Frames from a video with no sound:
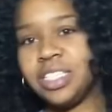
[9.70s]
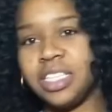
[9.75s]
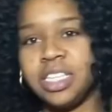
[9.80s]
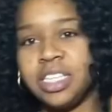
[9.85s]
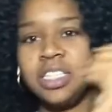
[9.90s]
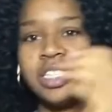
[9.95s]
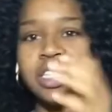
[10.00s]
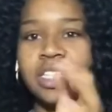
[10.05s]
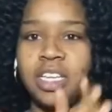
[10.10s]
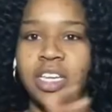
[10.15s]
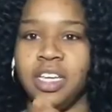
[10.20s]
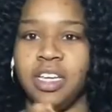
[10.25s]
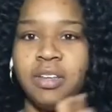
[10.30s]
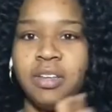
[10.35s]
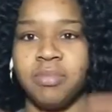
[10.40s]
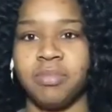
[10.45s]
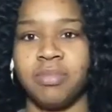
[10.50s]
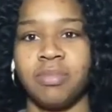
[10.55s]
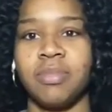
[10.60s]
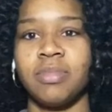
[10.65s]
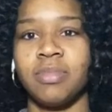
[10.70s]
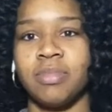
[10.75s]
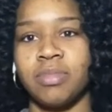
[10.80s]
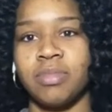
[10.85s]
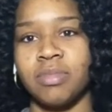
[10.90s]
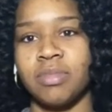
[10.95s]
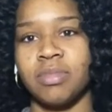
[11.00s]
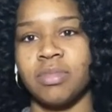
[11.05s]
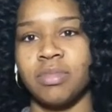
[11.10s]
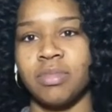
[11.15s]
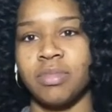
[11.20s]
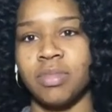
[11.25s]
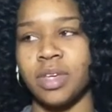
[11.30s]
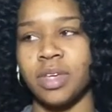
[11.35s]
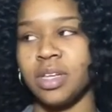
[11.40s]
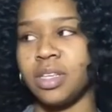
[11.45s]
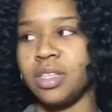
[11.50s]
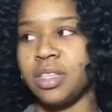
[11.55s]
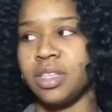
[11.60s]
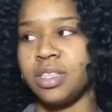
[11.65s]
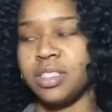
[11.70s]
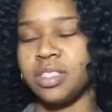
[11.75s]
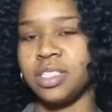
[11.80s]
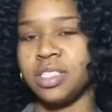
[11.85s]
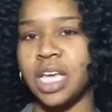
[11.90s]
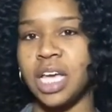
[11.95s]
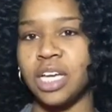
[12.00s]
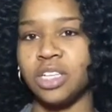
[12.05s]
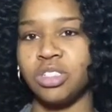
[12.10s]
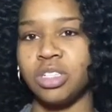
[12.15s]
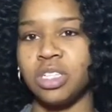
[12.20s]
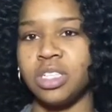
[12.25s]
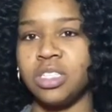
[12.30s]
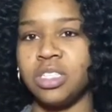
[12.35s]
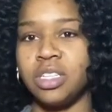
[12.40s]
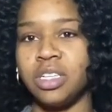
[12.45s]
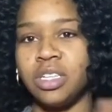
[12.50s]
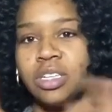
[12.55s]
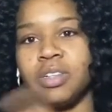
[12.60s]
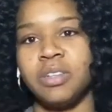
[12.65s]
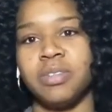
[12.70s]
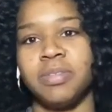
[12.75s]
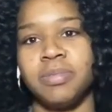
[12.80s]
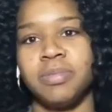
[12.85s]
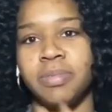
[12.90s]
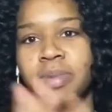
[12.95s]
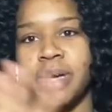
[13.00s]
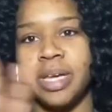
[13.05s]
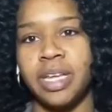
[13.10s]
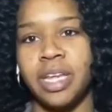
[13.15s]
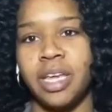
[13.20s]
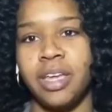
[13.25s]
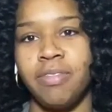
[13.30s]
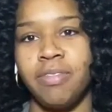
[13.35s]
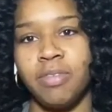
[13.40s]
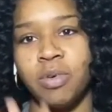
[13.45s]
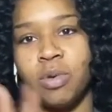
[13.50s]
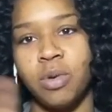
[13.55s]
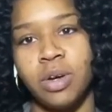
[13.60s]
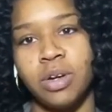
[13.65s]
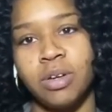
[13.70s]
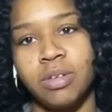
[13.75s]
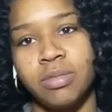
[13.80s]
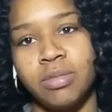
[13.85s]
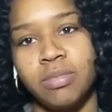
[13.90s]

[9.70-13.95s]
can see, this is actually still my day 4.